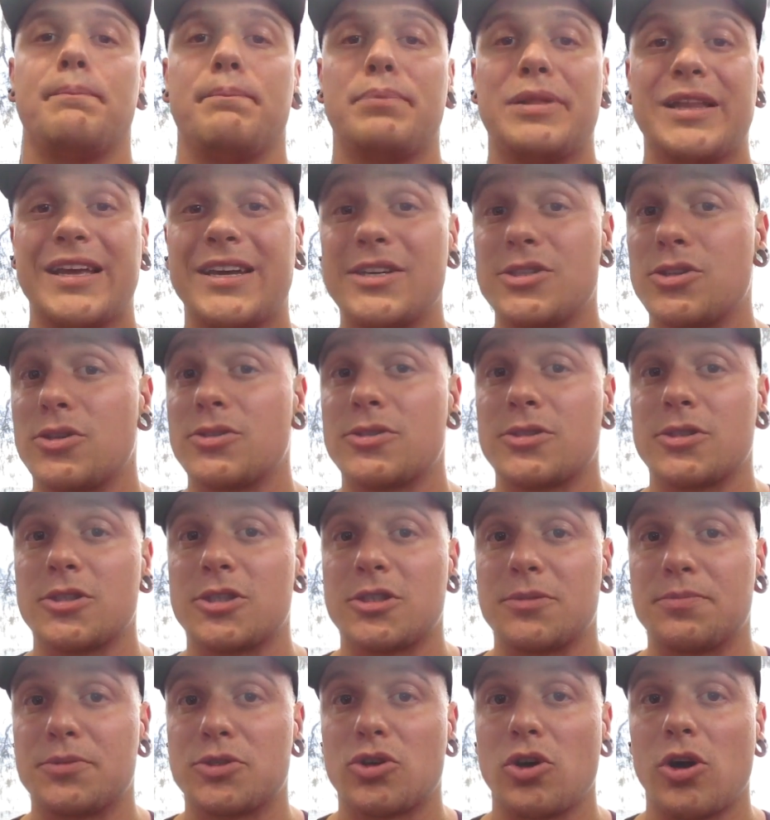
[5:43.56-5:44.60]
Please also
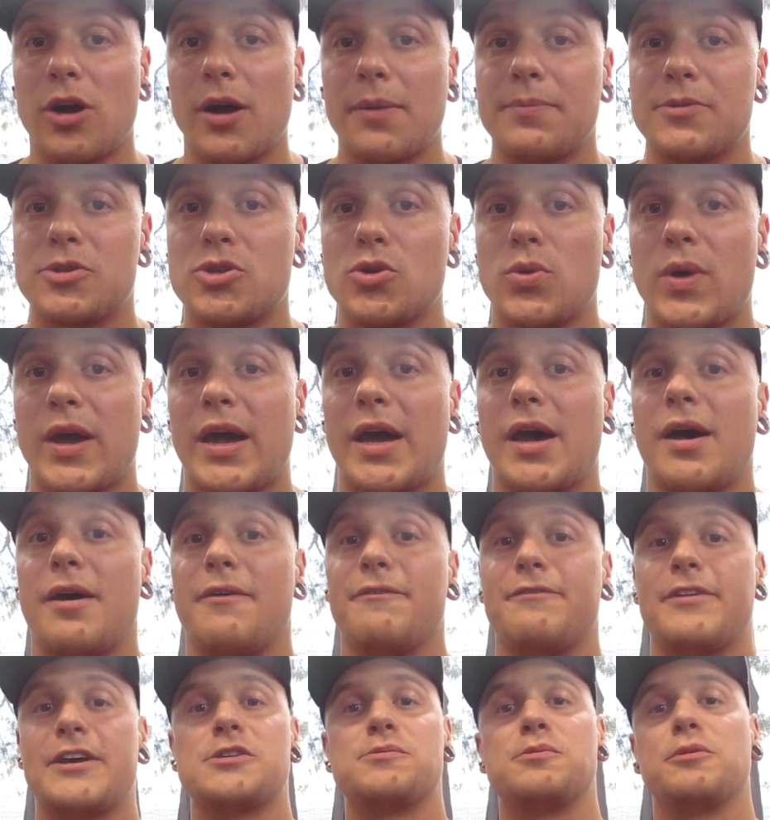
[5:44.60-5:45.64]
subscribe to our
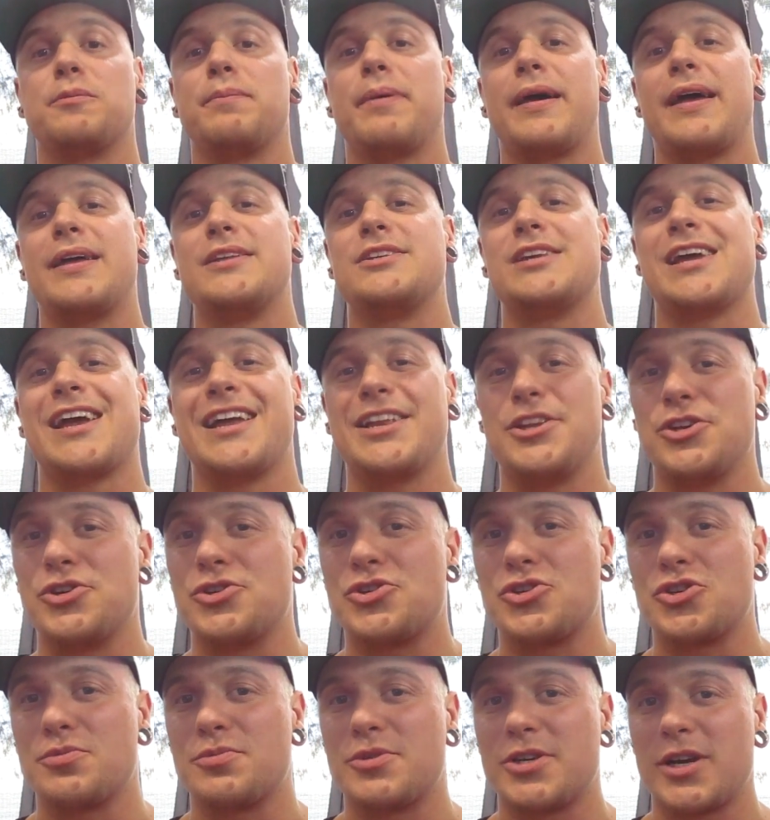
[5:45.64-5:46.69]
Facebook page and
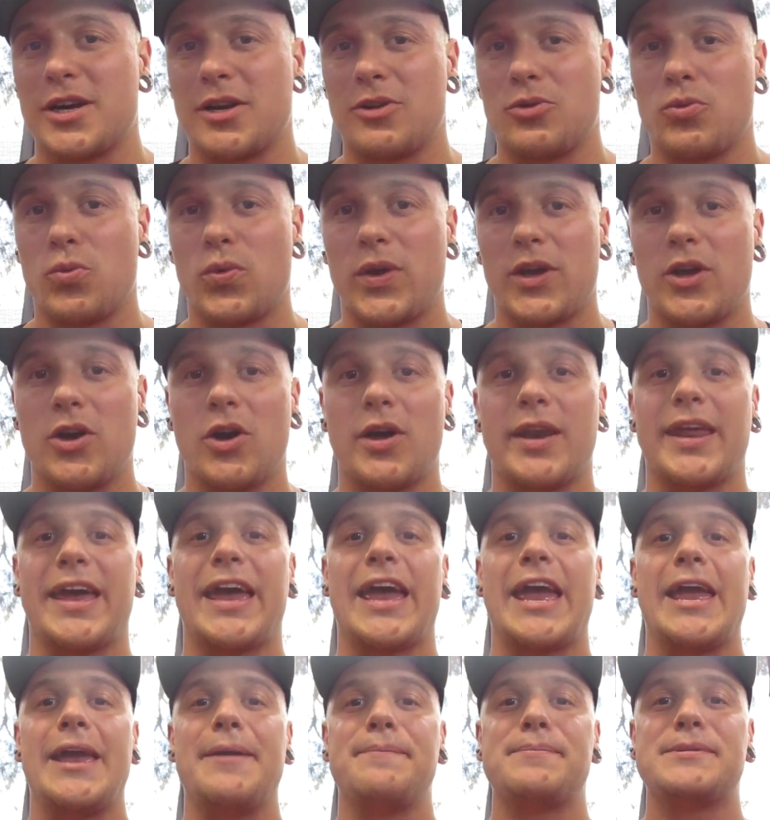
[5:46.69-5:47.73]
YouTube channel. We got
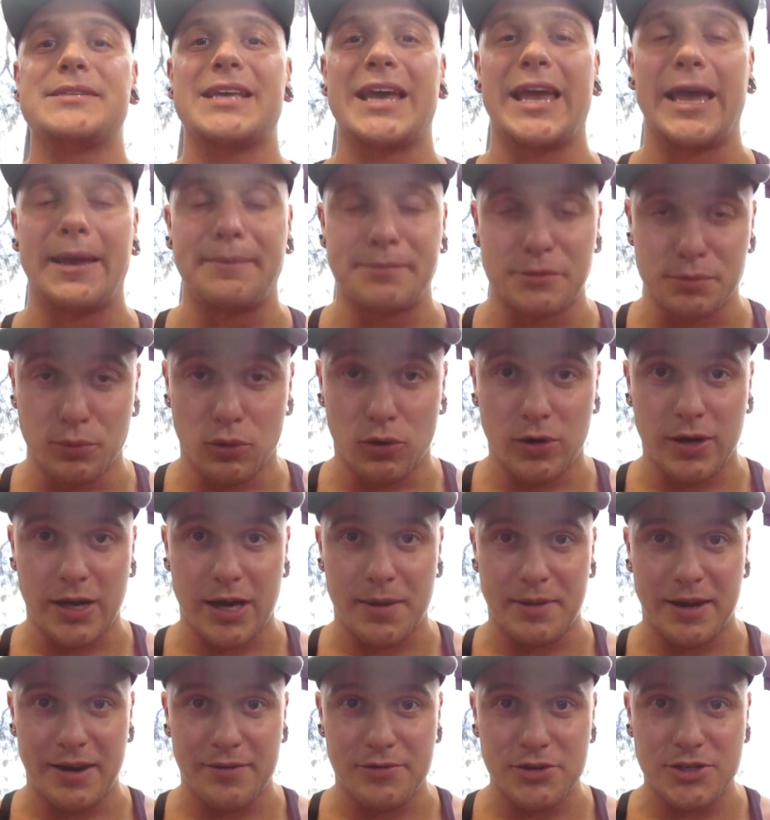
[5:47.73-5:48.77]
heaps more
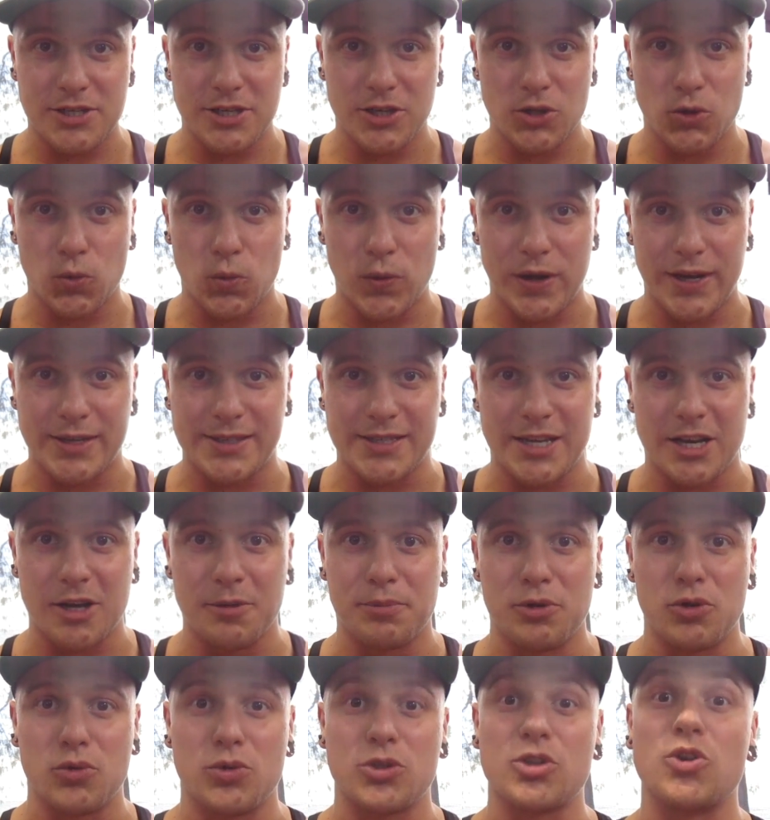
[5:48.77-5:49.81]
coming every single week to
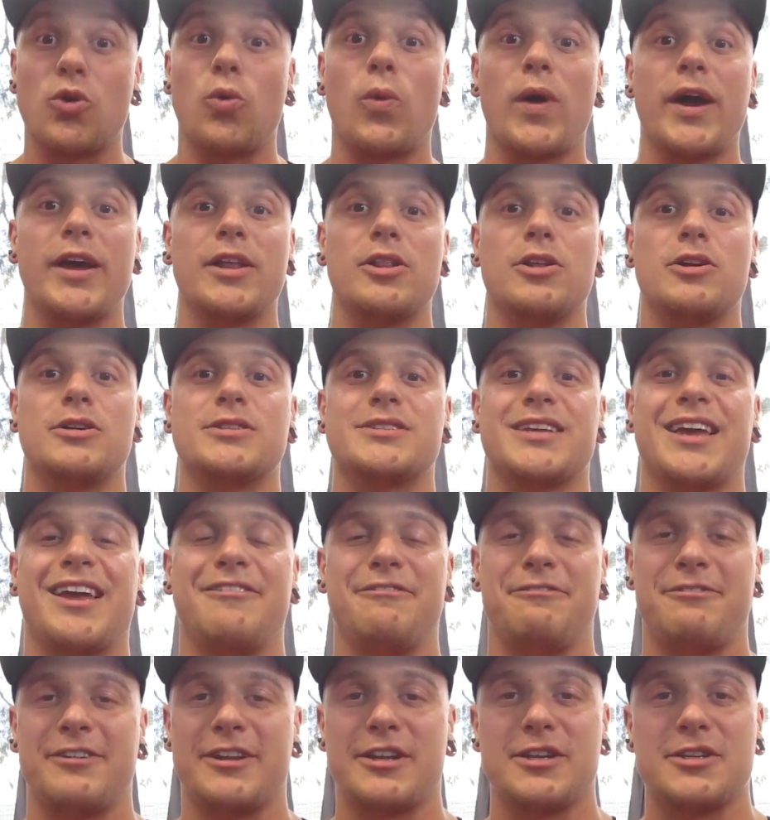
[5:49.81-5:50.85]
help you on your weight loss
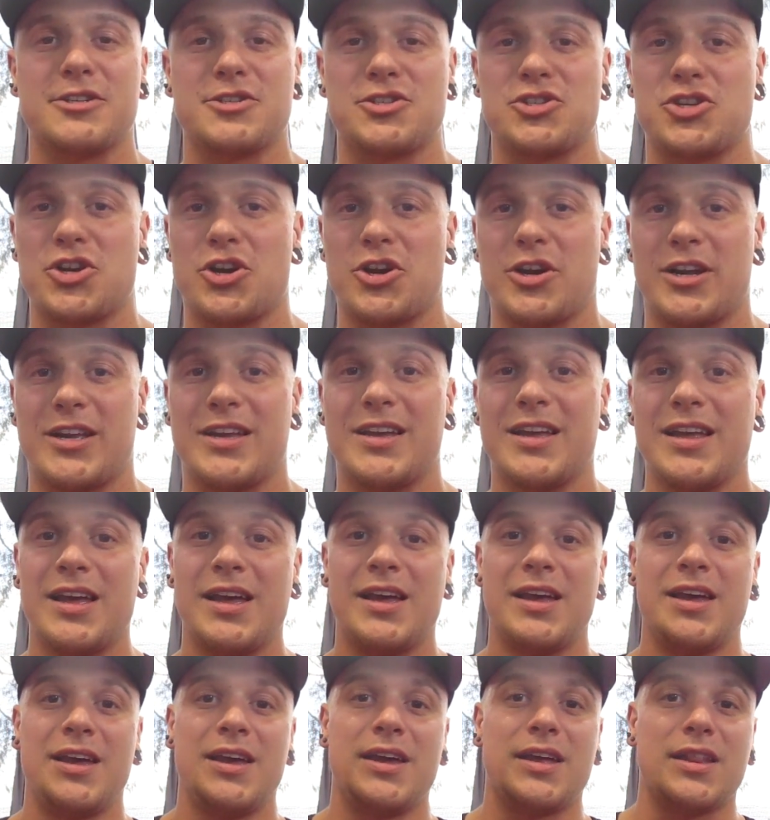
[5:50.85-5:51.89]
and fitness journey.
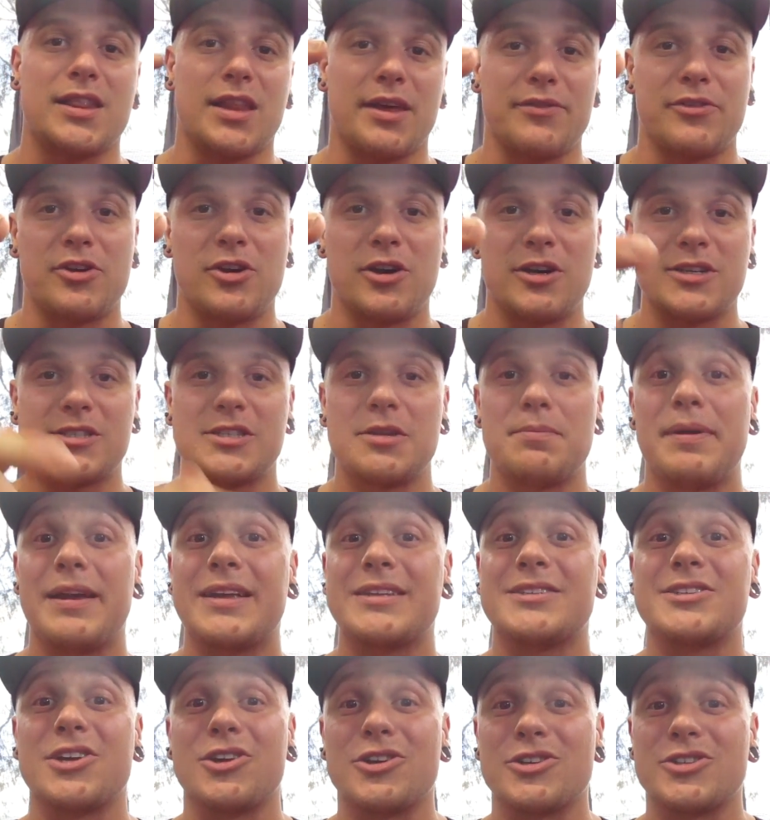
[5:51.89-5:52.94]
Love you guys to
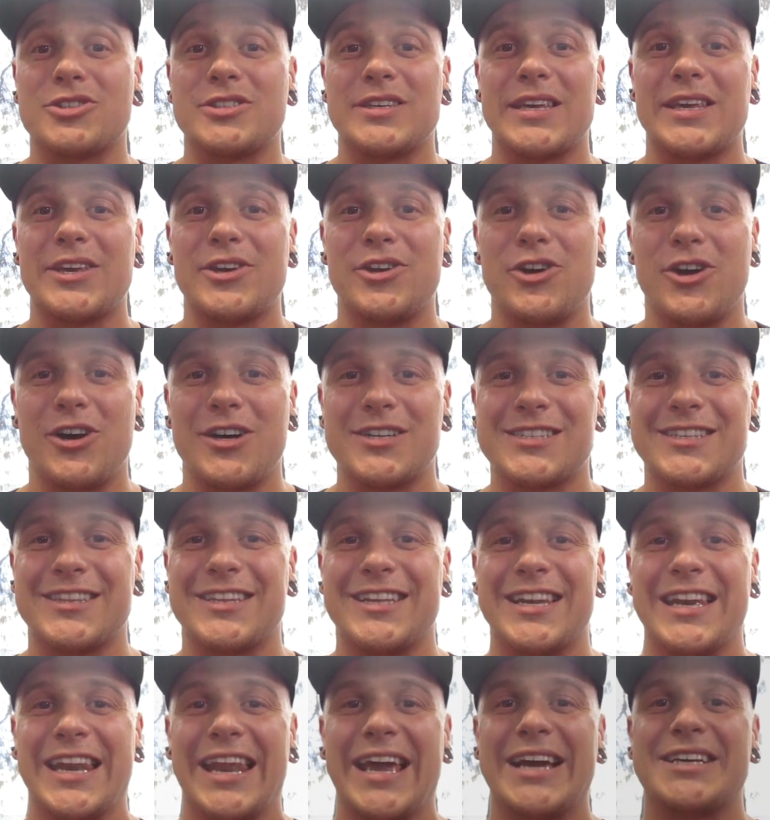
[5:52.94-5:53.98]
bits. I'll see you guys in
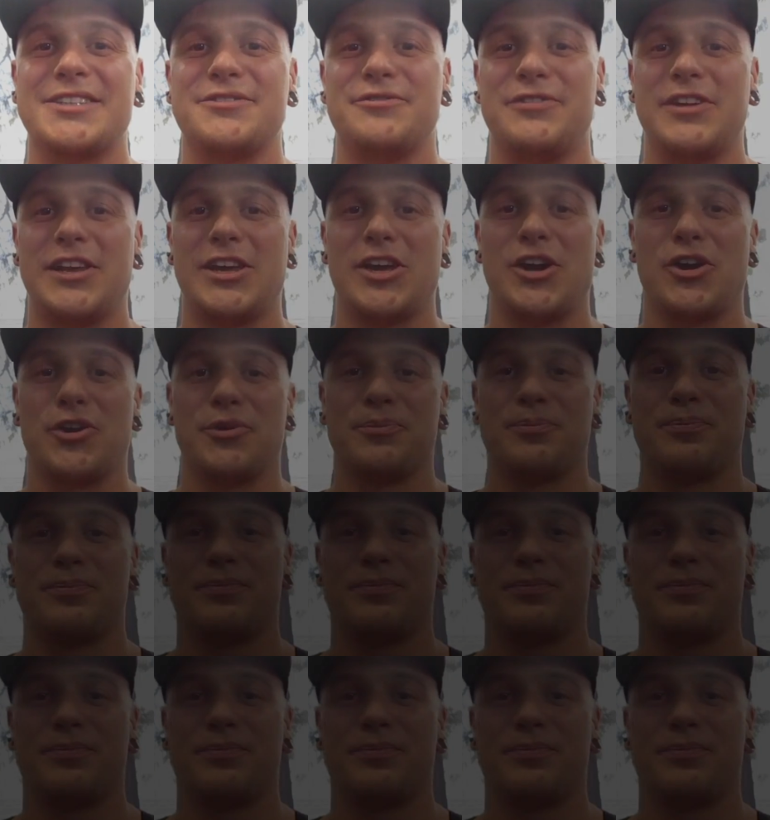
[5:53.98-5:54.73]
the next video.